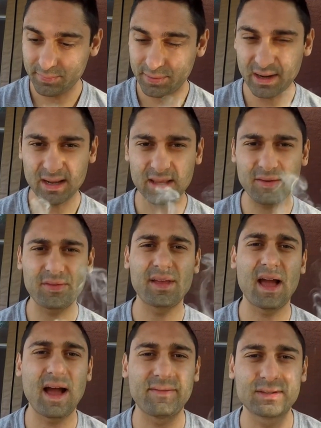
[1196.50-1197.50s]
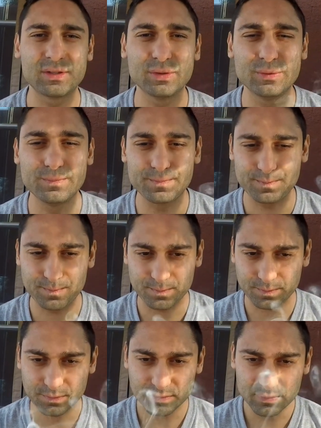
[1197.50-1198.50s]
but I definitely have to
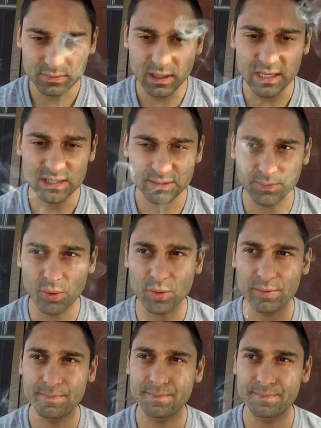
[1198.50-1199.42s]
smoke